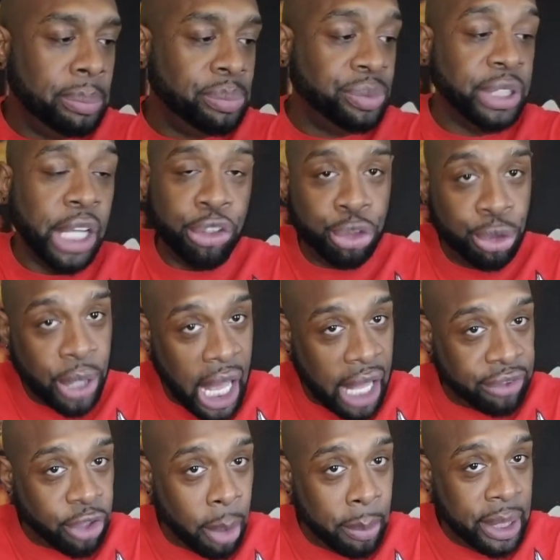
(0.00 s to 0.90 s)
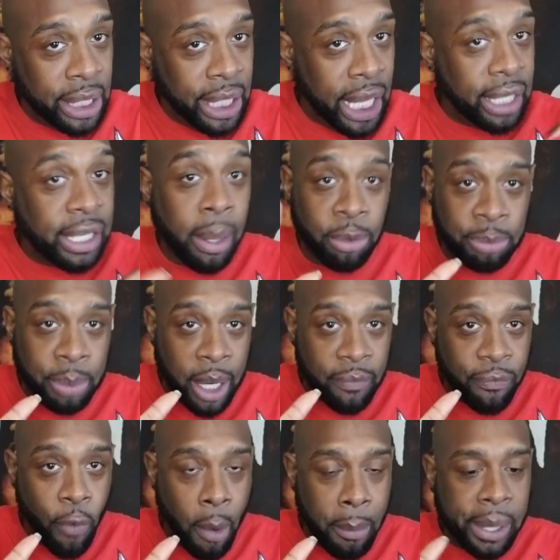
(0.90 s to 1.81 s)
that you guys told me to get that was better
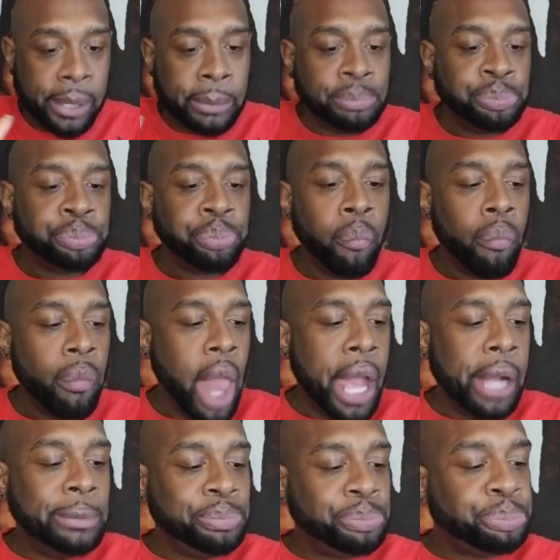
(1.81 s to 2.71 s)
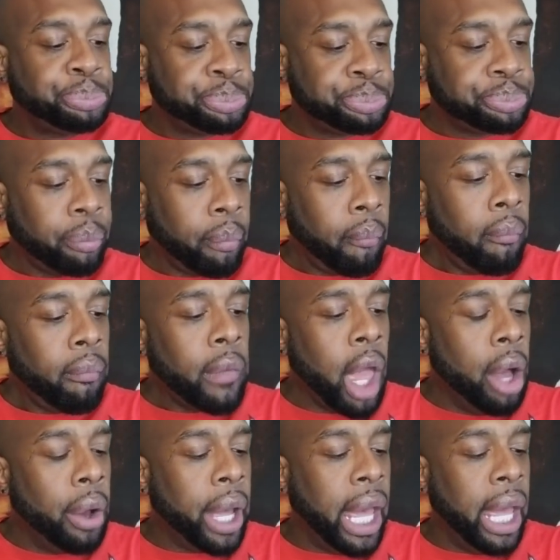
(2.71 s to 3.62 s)
for me.
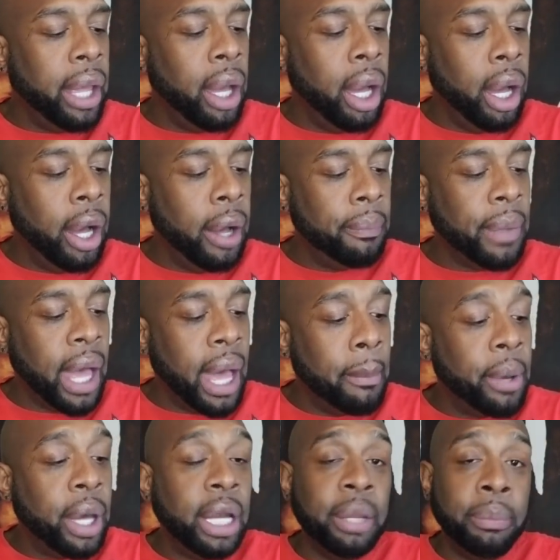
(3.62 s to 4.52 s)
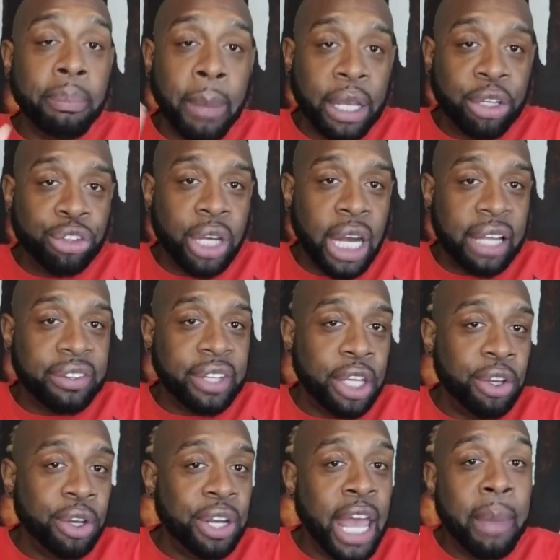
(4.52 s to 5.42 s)
Okay, um, I'm going to make sure I say
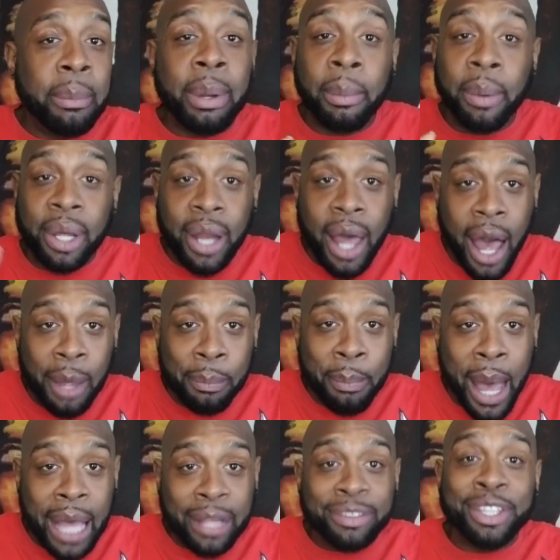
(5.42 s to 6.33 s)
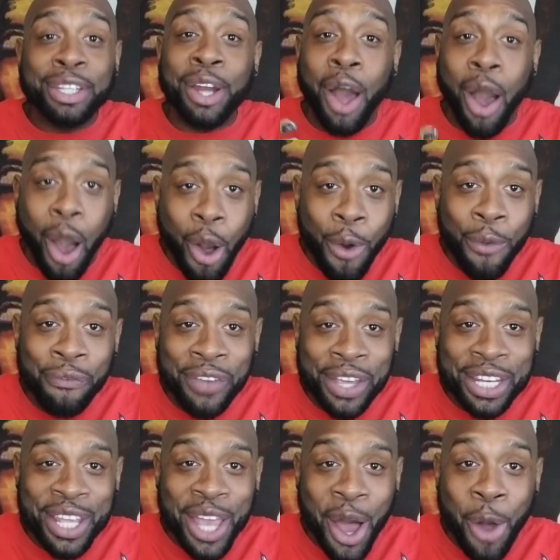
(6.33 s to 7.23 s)
your name and I'm going to unbox it on
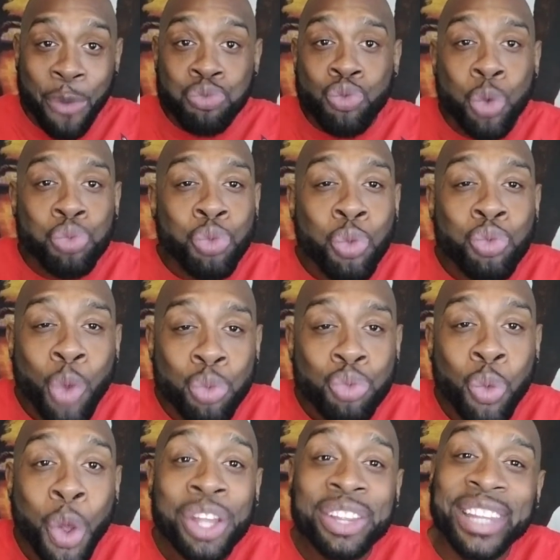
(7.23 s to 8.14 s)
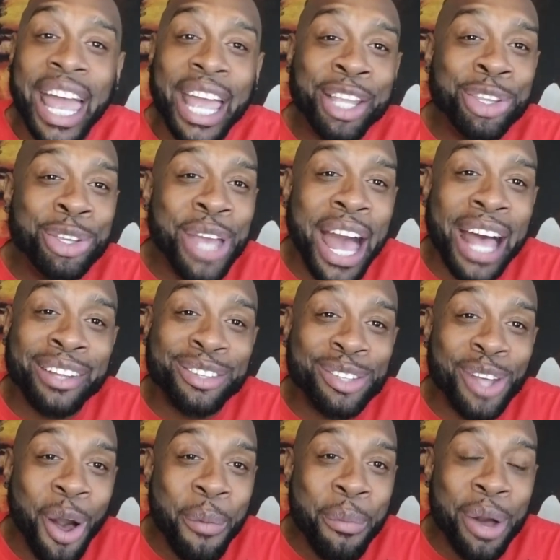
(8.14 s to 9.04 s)
video. Thank you guys
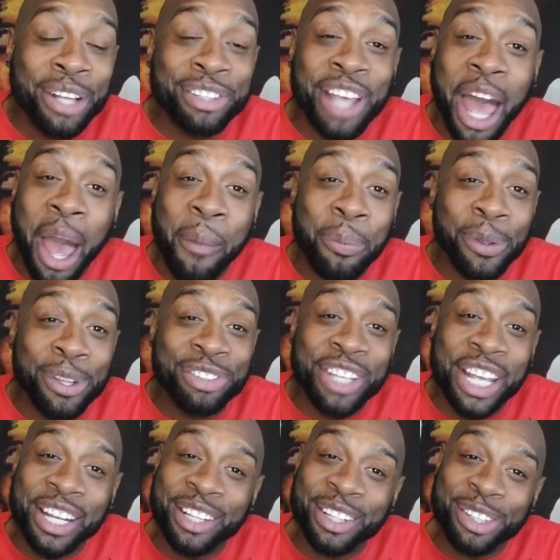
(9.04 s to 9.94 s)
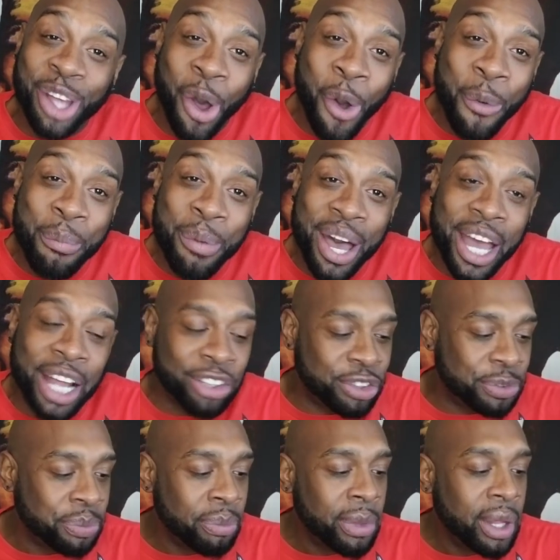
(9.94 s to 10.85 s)
so much. I appreciate it so much.
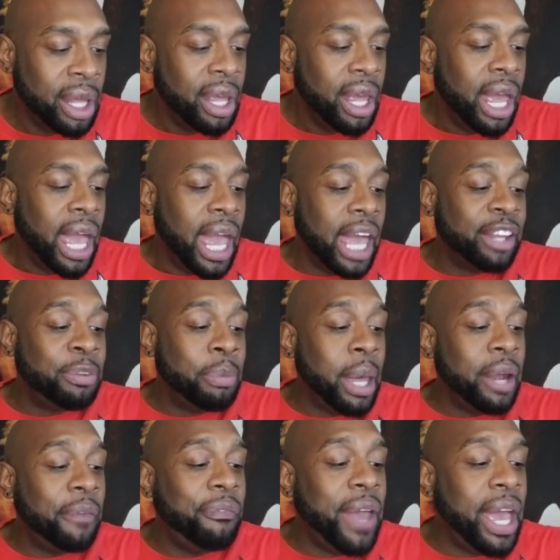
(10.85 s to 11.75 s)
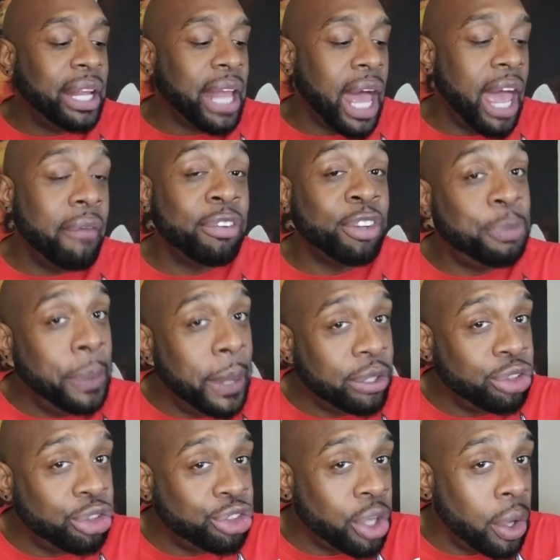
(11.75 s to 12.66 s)
As a matter of fact, I have a
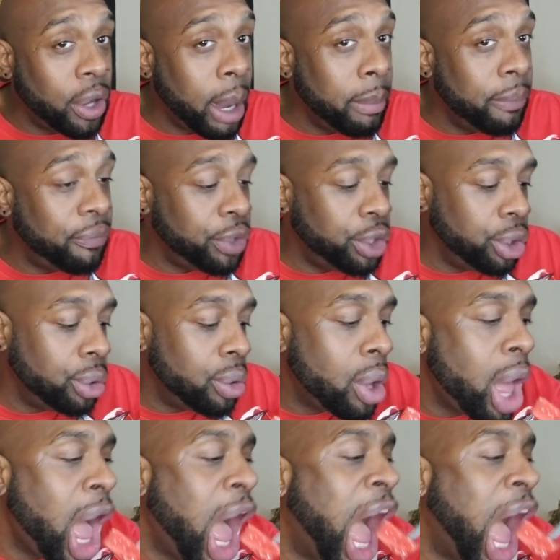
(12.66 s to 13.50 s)
special show coming for you